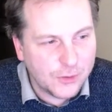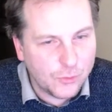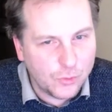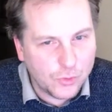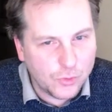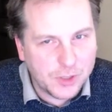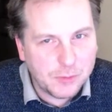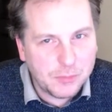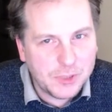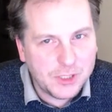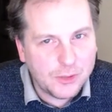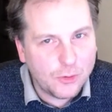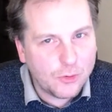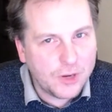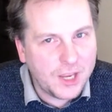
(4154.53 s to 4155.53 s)
Would it be
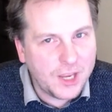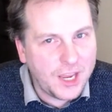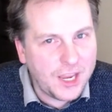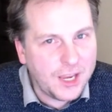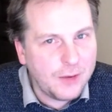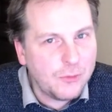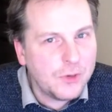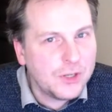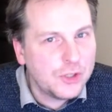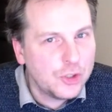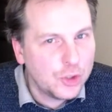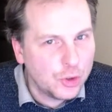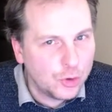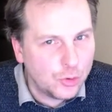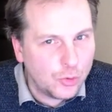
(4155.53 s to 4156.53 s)
okay with
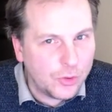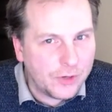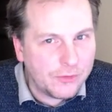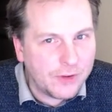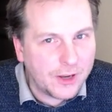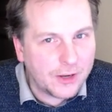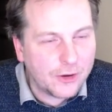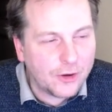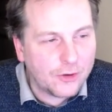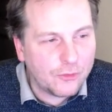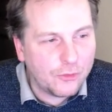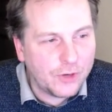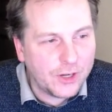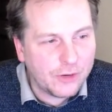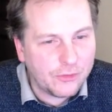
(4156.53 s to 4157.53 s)
you if I got
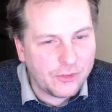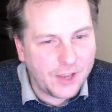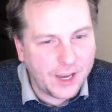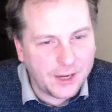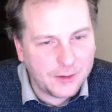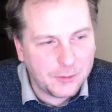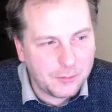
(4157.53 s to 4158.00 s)
rid of that?